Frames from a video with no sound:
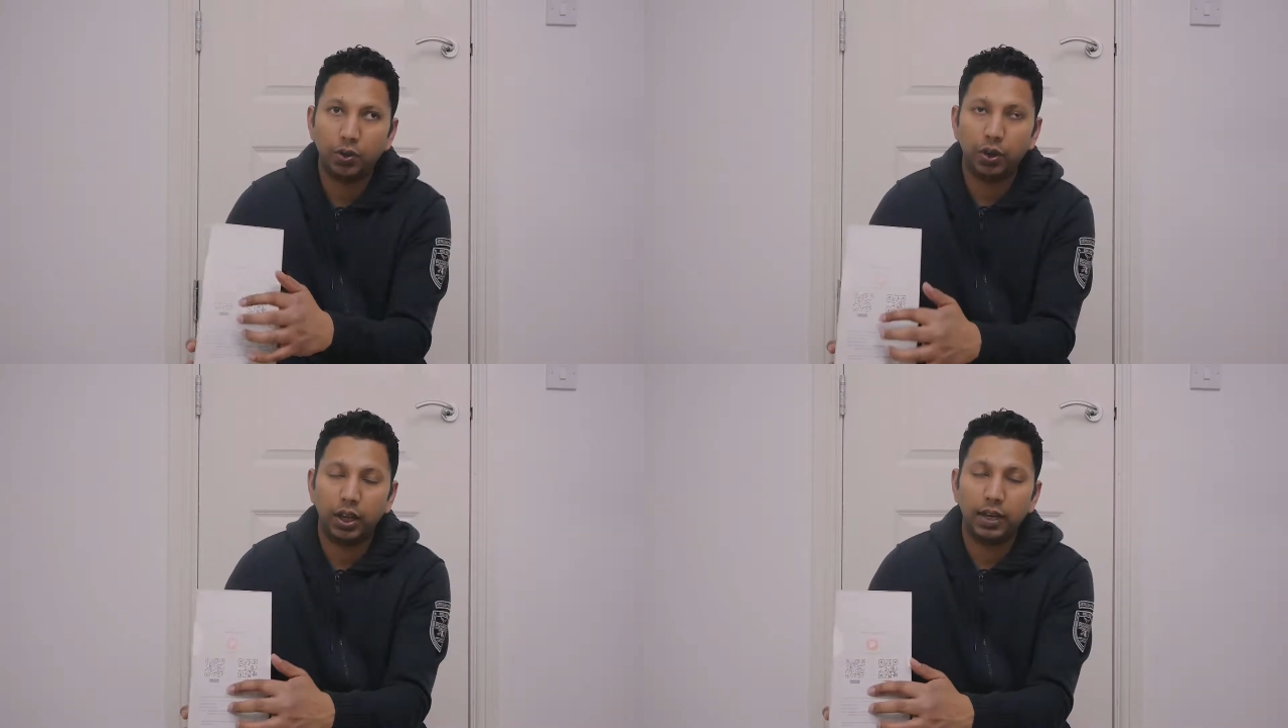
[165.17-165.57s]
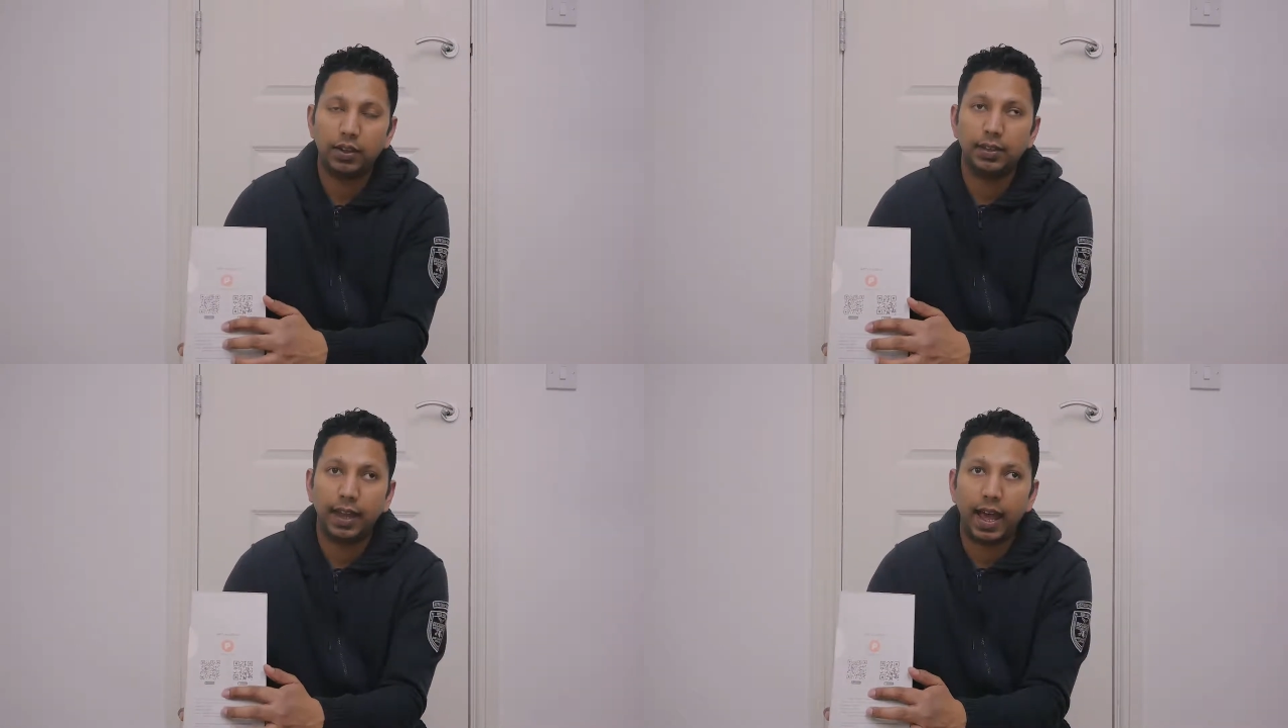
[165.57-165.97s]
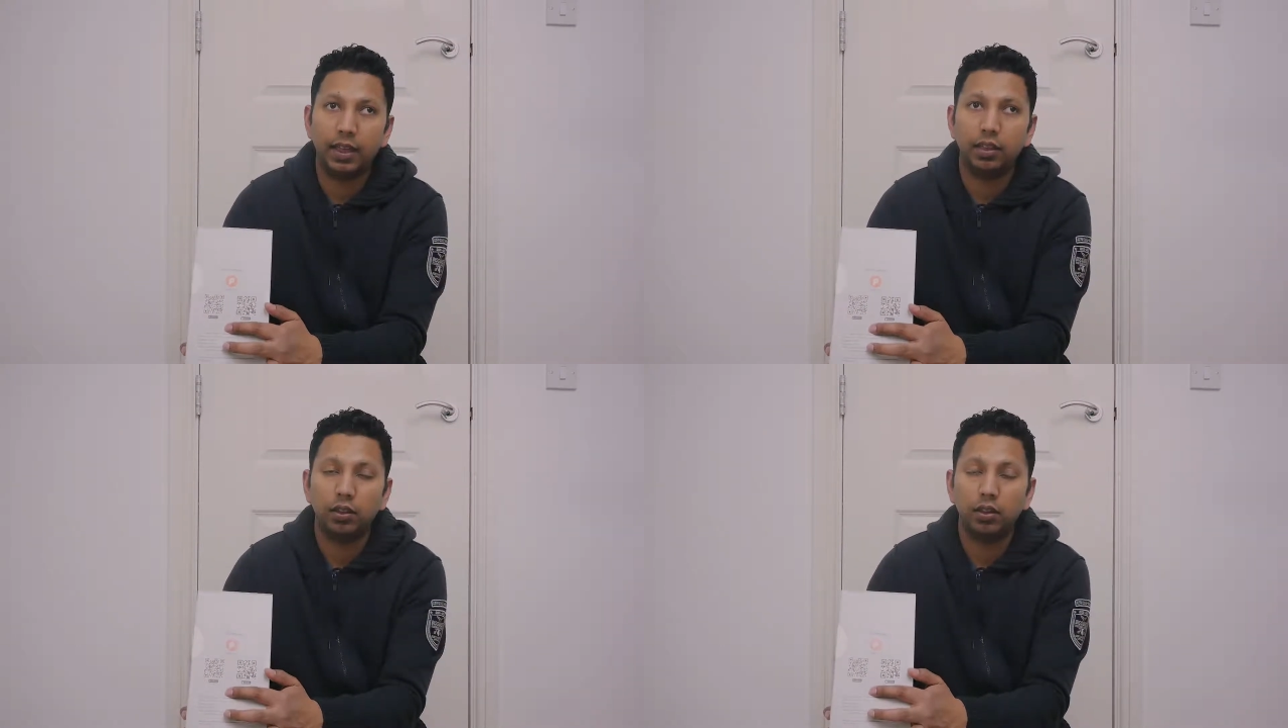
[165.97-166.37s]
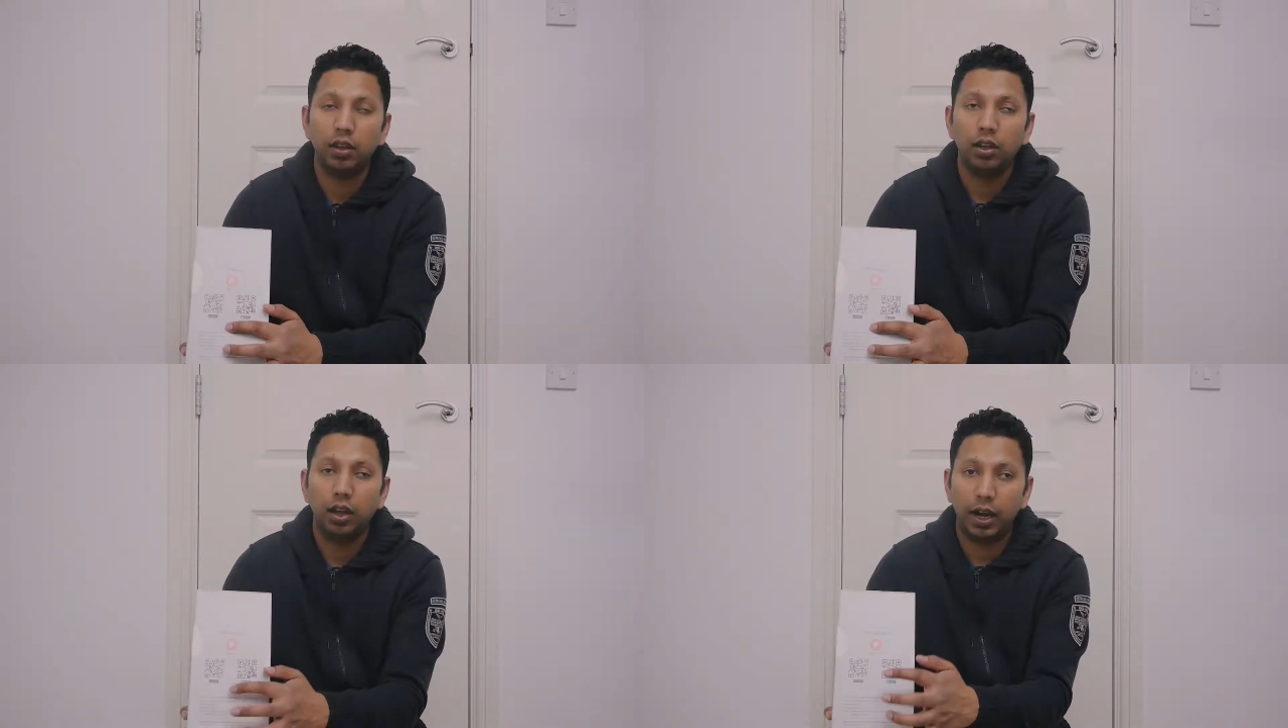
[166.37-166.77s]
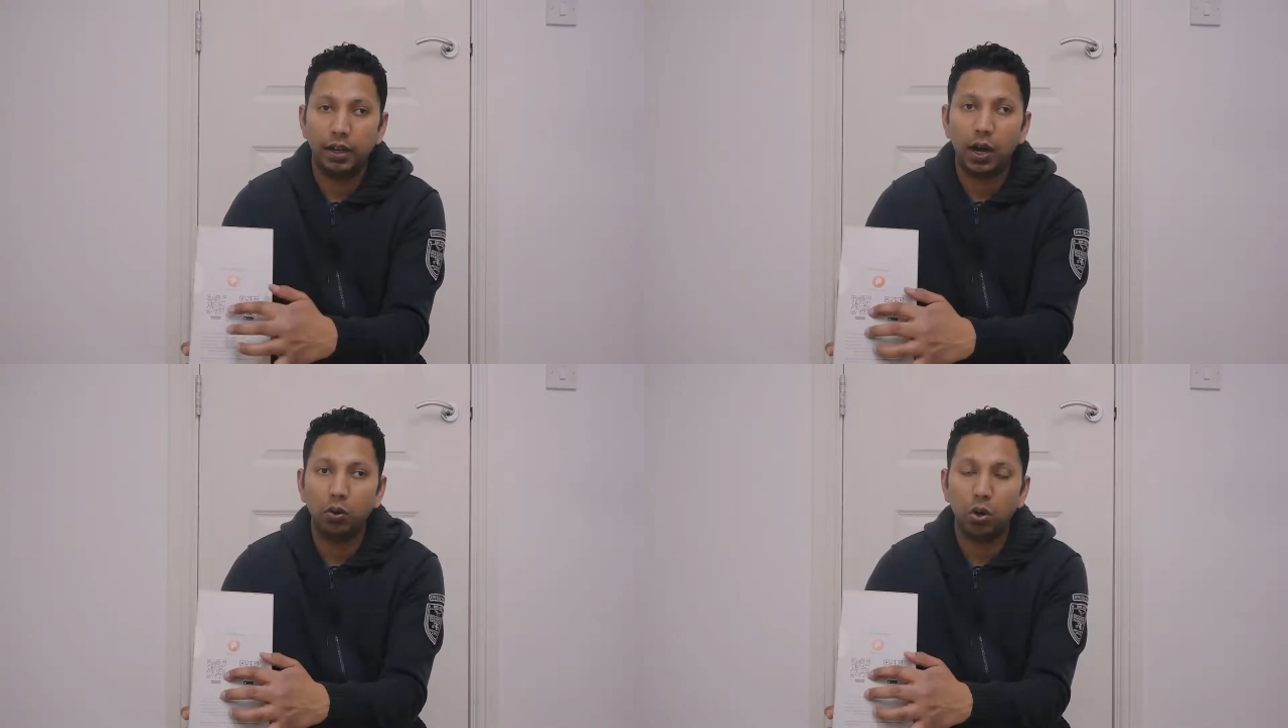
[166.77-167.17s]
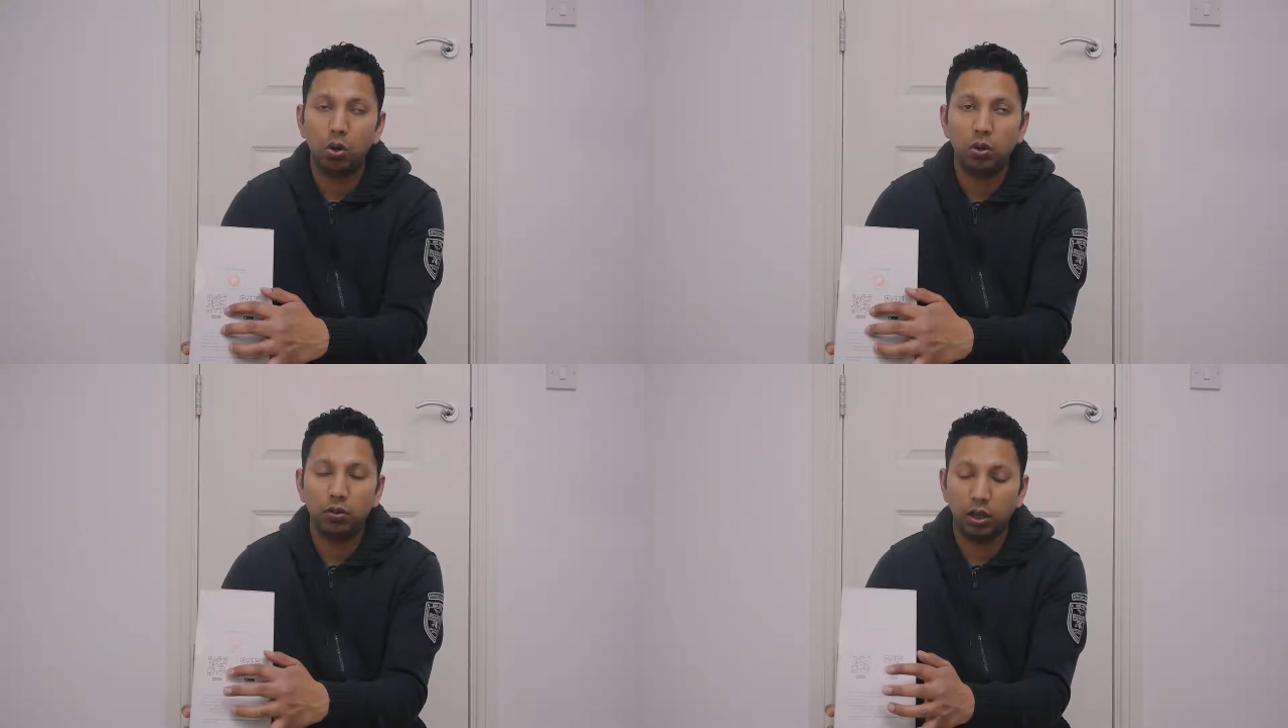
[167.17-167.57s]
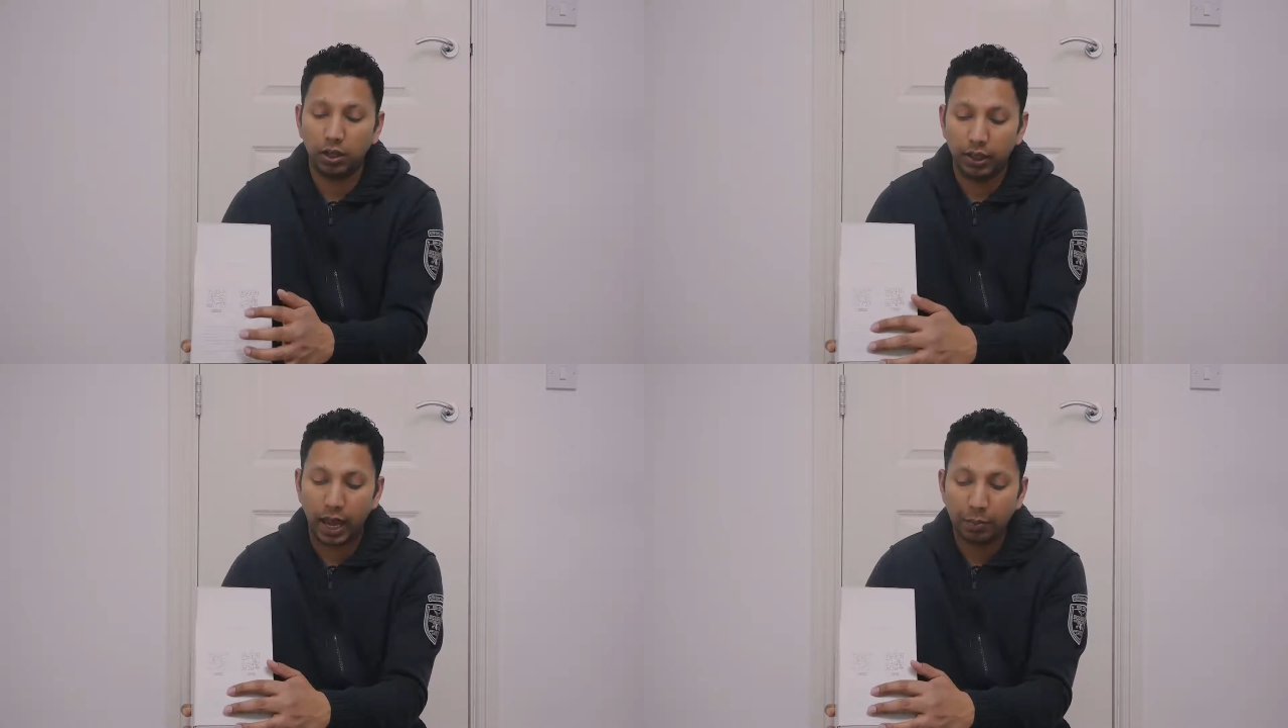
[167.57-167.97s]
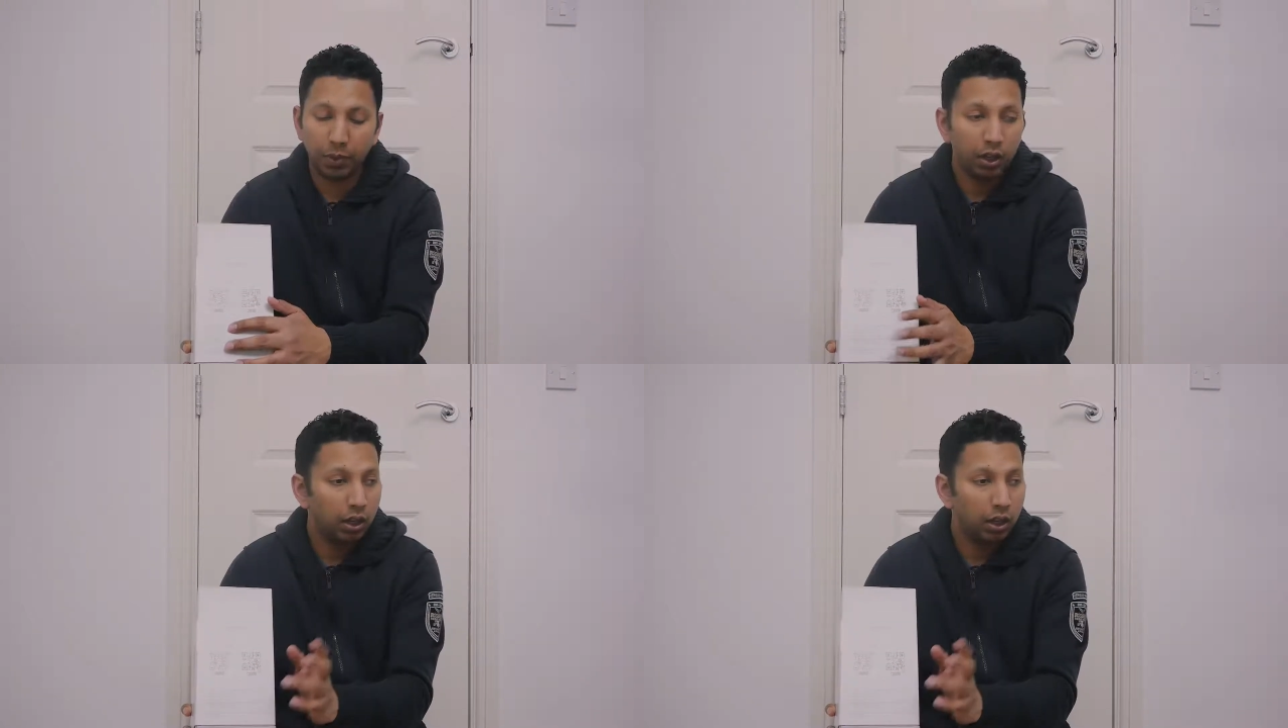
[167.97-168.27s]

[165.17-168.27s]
so you can actually scan and download the app.